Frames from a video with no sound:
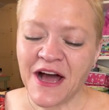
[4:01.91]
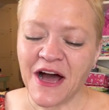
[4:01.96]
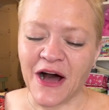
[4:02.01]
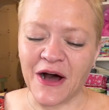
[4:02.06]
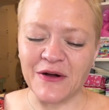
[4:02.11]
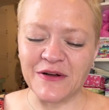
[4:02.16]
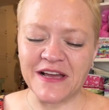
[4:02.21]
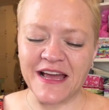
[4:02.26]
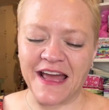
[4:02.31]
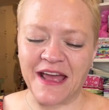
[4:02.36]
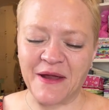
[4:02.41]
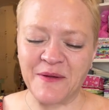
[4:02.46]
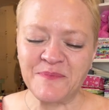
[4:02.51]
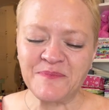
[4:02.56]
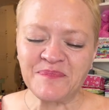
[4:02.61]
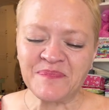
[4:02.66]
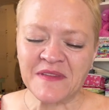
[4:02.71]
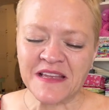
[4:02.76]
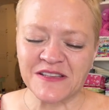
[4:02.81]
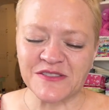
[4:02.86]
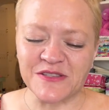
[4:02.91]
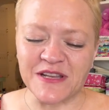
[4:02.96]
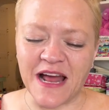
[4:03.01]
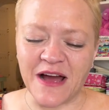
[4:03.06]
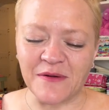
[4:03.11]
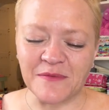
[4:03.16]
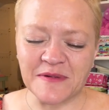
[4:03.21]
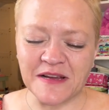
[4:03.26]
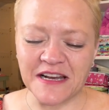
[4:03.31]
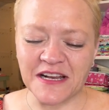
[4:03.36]
Okay, so
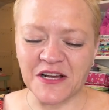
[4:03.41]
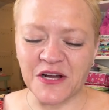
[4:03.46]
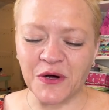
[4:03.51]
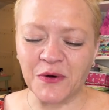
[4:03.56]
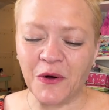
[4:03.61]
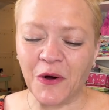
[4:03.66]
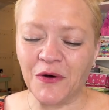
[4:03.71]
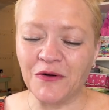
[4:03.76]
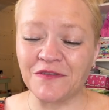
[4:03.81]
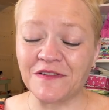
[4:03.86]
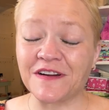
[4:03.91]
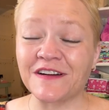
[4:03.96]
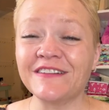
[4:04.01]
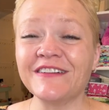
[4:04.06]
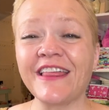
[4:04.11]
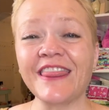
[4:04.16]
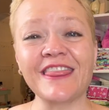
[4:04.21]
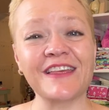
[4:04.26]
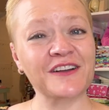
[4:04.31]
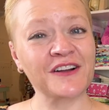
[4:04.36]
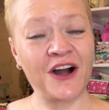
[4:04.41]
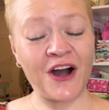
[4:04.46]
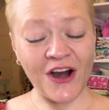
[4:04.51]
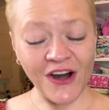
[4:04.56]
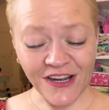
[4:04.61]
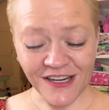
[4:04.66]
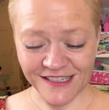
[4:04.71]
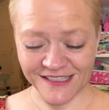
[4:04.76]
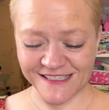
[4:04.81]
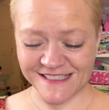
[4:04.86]
now I'm going to go over the
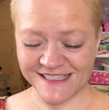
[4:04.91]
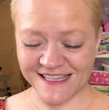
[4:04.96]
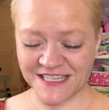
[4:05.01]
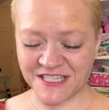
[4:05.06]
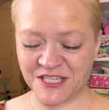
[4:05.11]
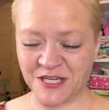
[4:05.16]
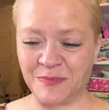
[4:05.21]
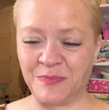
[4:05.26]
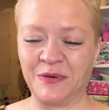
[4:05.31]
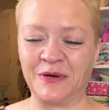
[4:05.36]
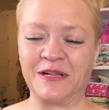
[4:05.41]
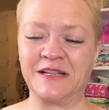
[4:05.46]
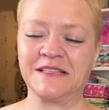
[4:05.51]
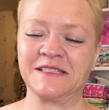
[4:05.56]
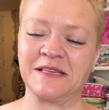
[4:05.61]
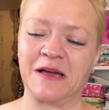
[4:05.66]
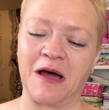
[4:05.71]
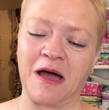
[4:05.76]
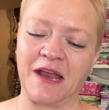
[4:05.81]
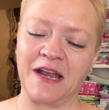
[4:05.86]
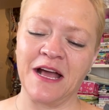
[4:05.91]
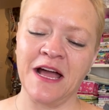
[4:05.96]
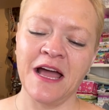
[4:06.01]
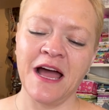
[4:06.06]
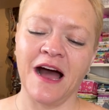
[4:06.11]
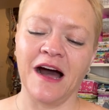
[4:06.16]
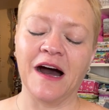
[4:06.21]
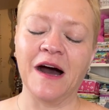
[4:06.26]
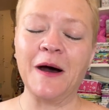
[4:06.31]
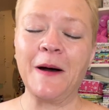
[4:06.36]
cards that she put inside.
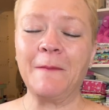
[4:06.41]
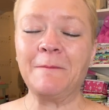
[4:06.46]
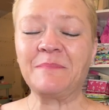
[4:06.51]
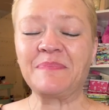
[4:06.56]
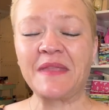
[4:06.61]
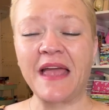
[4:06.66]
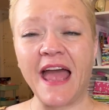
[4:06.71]
And